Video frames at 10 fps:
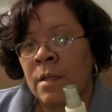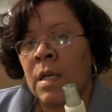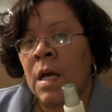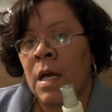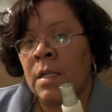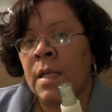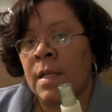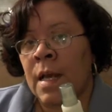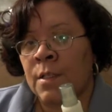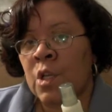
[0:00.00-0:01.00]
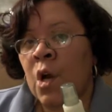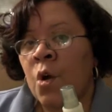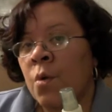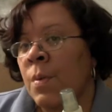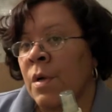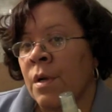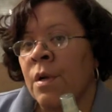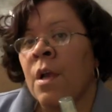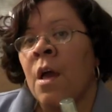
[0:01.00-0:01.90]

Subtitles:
cut in October,